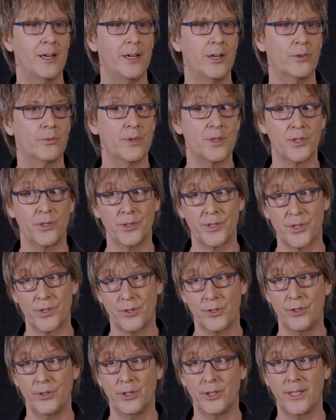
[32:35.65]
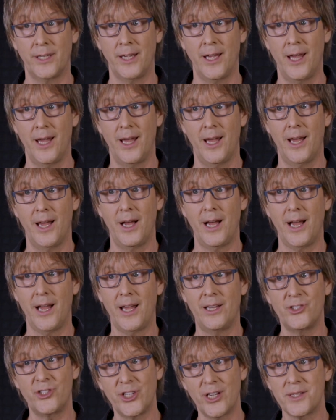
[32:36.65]
Results are good,
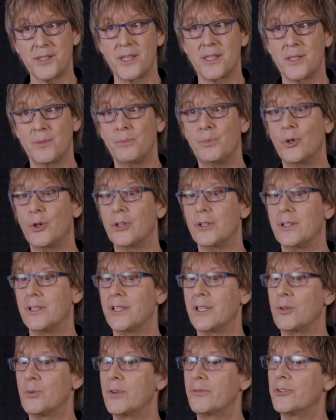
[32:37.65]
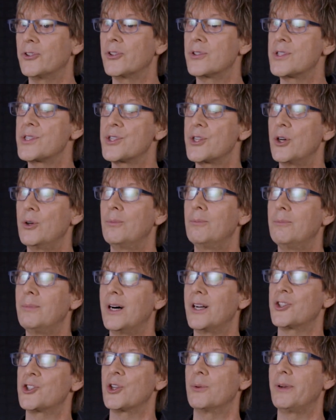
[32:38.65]
and just as importantly, we've learned so
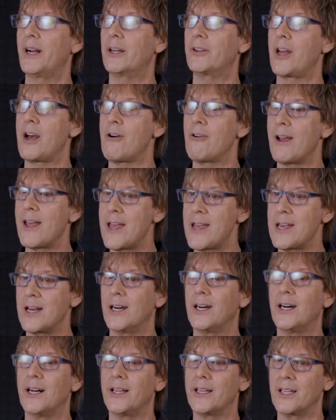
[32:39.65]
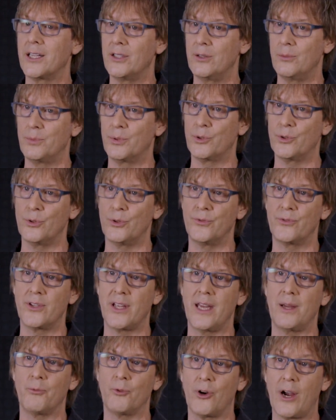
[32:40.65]
much about how AI can improve
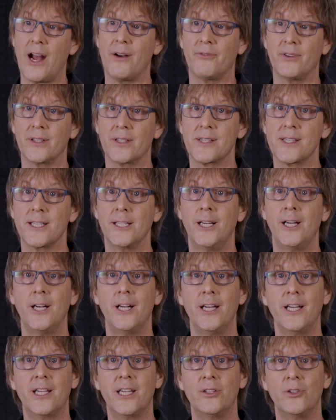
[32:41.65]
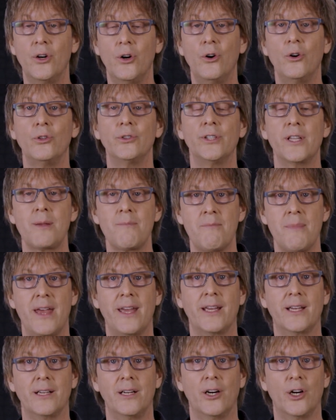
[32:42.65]
game graphics. It can only
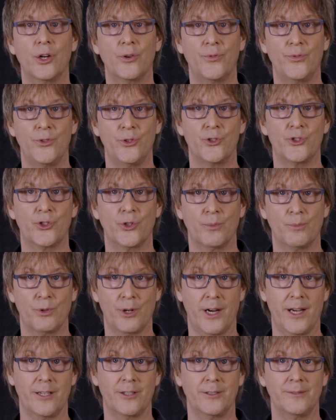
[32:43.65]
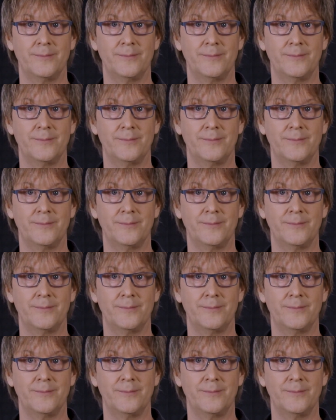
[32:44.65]
make our future brighter.